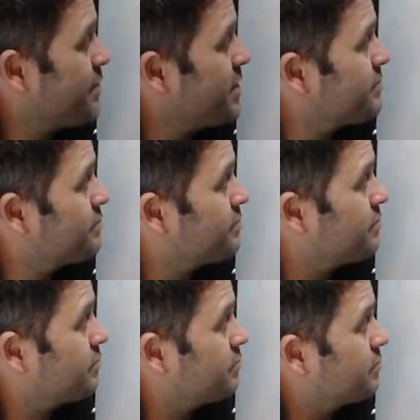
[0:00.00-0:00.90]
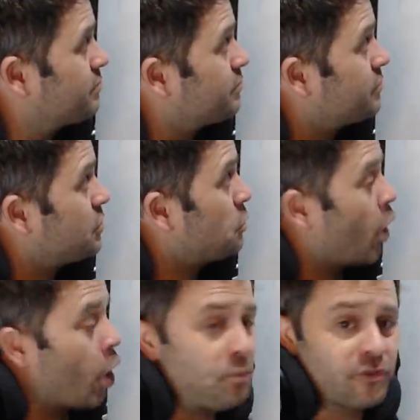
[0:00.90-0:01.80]
it? You
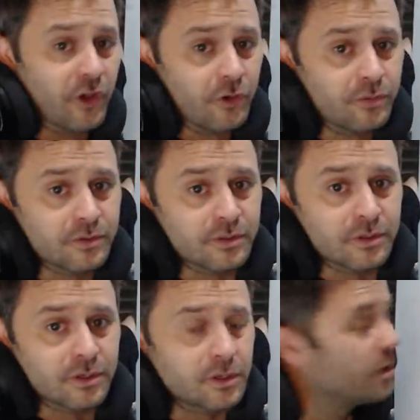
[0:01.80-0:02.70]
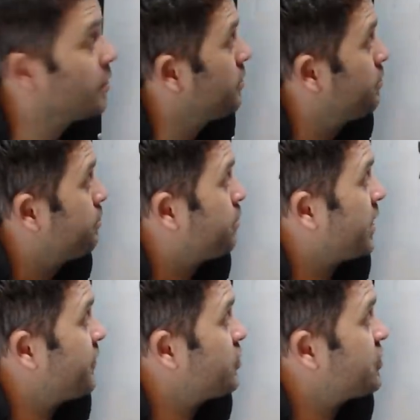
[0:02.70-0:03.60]
hope so. But
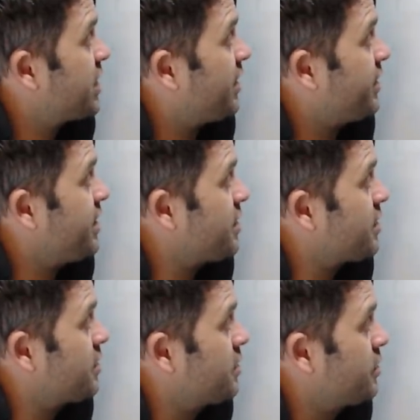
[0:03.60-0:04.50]
if you sell here,